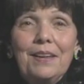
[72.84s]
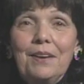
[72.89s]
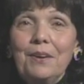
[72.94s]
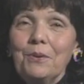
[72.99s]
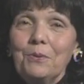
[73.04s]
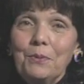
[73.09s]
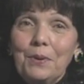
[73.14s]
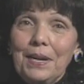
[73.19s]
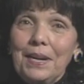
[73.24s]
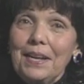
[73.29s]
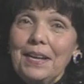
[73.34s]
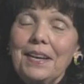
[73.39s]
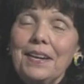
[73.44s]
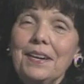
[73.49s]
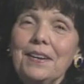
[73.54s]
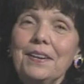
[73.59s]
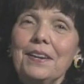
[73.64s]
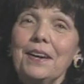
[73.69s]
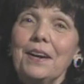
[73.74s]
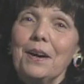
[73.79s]
We
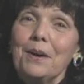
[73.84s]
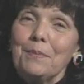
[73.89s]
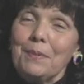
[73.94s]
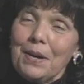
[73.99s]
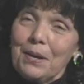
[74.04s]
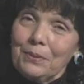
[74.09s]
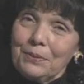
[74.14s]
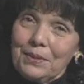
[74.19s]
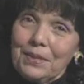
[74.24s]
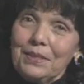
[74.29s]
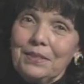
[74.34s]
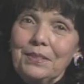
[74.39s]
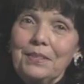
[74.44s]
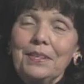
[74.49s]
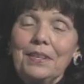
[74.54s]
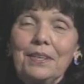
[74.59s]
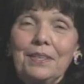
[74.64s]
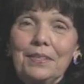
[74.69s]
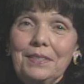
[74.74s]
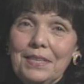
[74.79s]
learn about it.
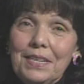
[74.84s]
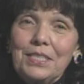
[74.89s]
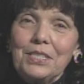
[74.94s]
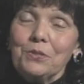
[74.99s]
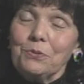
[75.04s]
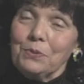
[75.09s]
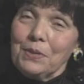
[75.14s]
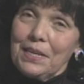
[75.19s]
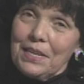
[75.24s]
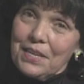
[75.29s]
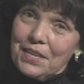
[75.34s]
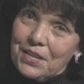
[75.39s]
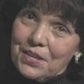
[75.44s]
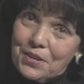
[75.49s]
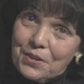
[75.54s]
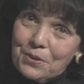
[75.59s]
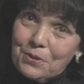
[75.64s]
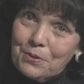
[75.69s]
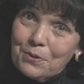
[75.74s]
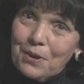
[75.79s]
Yes, we hear
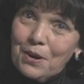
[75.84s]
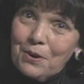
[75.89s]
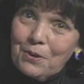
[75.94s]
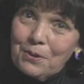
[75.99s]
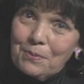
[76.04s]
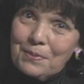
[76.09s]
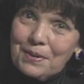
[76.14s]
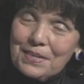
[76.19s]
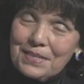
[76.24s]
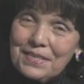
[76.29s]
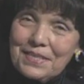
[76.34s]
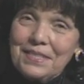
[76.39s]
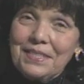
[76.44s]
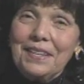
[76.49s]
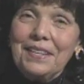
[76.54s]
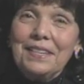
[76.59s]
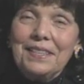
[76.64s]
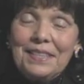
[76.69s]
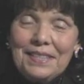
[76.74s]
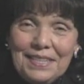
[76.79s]
you, our
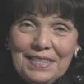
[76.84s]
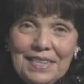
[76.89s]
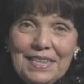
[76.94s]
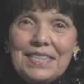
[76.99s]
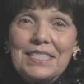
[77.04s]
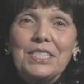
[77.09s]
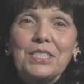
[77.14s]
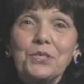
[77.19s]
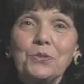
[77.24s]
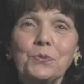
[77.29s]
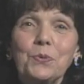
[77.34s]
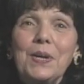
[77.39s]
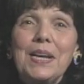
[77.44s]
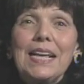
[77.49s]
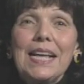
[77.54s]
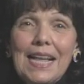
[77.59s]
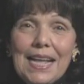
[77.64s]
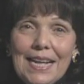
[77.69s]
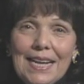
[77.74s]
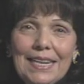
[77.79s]
president. Yes, we
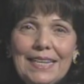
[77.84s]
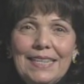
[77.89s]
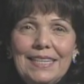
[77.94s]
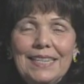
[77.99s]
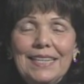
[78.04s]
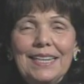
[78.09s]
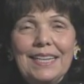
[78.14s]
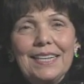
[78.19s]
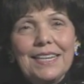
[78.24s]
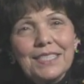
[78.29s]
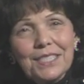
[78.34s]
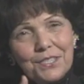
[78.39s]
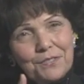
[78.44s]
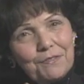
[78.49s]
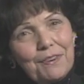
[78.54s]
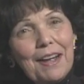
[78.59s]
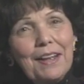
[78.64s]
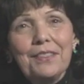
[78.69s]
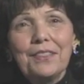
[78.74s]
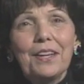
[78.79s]
can. Let's
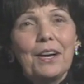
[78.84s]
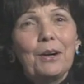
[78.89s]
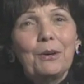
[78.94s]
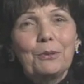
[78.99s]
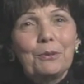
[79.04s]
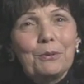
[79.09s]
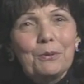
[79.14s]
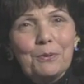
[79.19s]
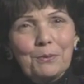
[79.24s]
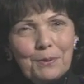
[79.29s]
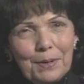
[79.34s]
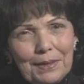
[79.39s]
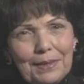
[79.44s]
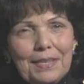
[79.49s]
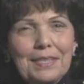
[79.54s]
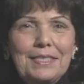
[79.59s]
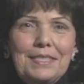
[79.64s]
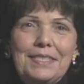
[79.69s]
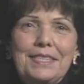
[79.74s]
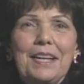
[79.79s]
find out what
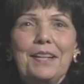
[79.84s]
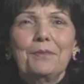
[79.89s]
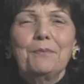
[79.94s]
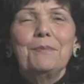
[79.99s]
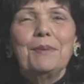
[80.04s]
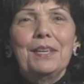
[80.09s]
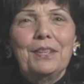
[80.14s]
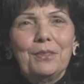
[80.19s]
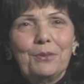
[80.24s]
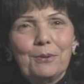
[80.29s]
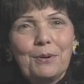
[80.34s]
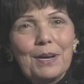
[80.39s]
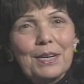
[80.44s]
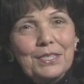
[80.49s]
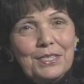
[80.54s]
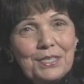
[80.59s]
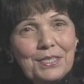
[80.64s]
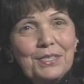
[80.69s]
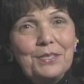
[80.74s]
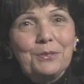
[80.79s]
does that mean to
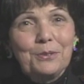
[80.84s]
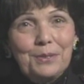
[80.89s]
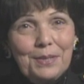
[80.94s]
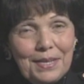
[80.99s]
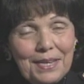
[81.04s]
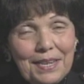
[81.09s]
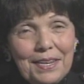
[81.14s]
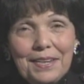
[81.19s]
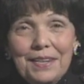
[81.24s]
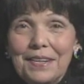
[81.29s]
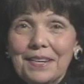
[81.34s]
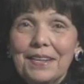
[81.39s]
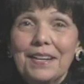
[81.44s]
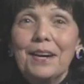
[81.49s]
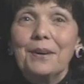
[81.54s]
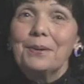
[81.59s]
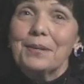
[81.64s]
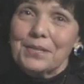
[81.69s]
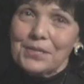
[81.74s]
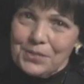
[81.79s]
us today in
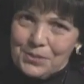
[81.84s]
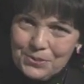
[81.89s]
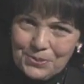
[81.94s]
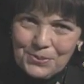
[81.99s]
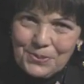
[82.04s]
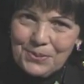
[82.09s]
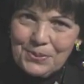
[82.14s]
our show.